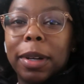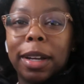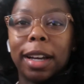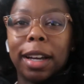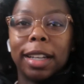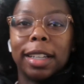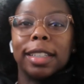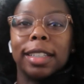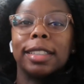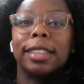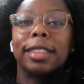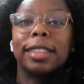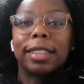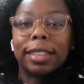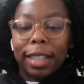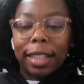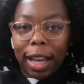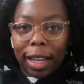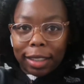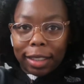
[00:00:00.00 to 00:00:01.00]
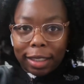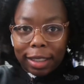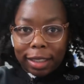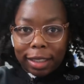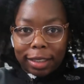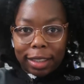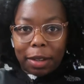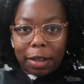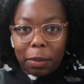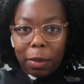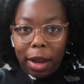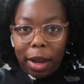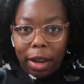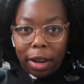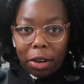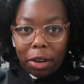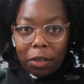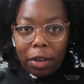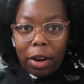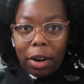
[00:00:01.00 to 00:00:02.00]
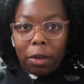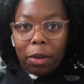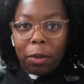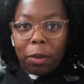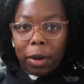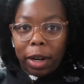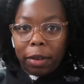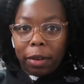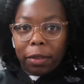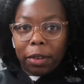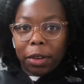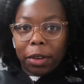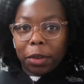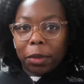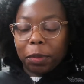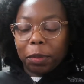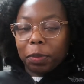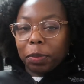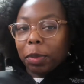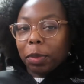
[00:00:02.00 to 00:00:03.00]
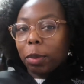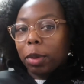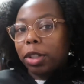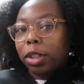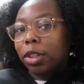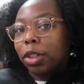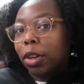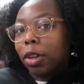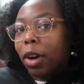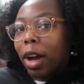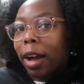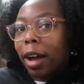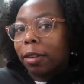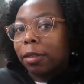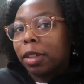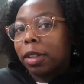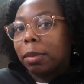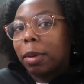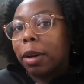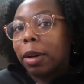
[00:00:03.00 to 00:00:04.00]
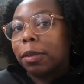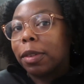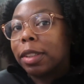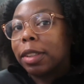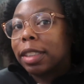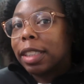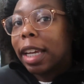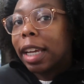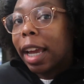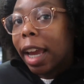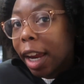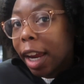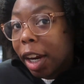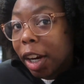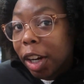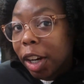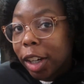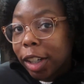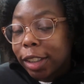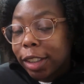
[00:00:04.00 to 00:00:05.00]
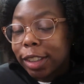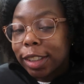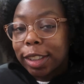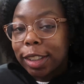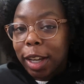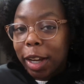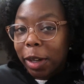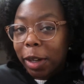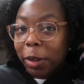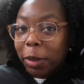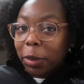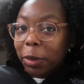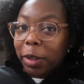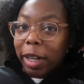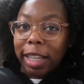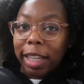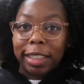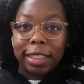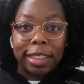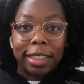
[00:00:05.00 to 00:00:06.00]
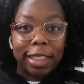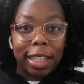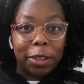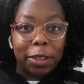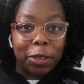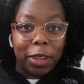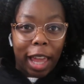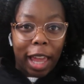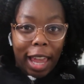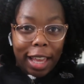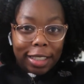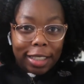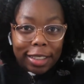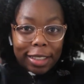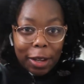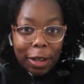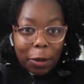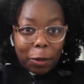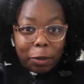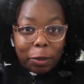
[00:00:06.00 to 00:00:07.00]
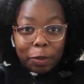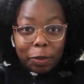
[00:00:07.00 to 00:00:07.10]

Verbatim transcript: because I did take my hair out or whatever, but you know how I feel about first day hair, so that is just on that. So